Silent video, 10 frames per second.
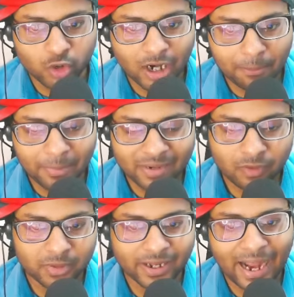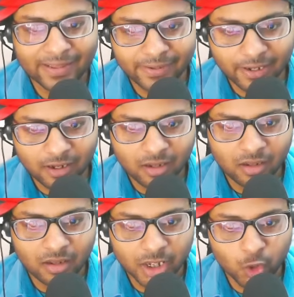come back from the gathering.
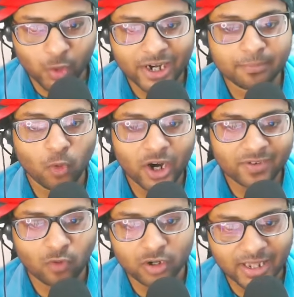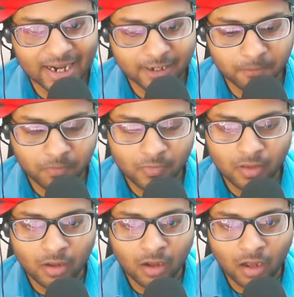You get point for that.
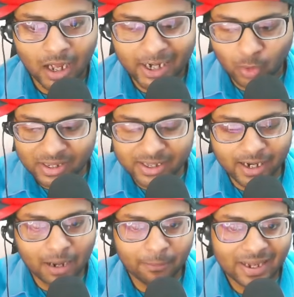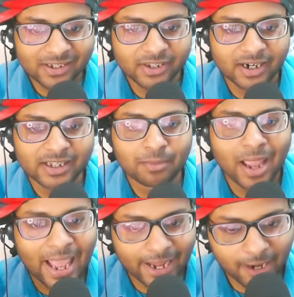And when they come back, send them
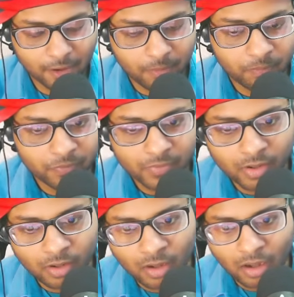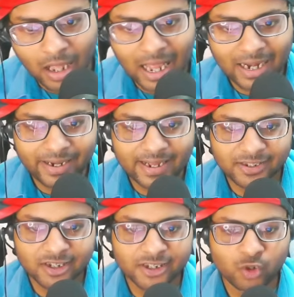again. And day
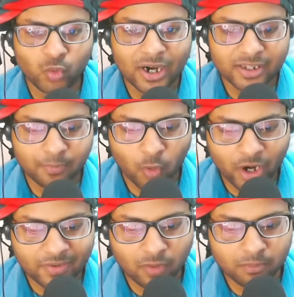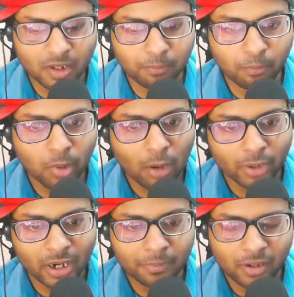6, you get the point from the
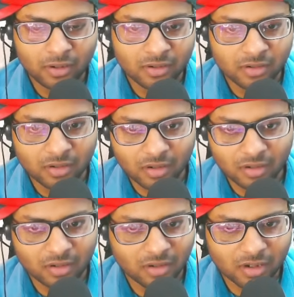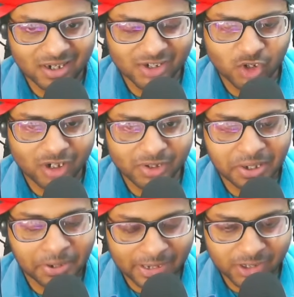power up,
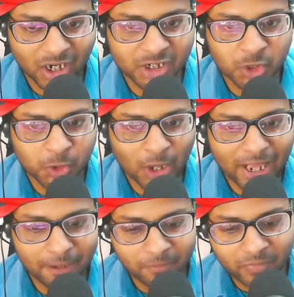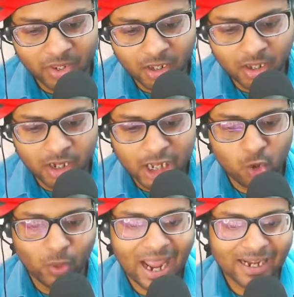construction, research, training. You can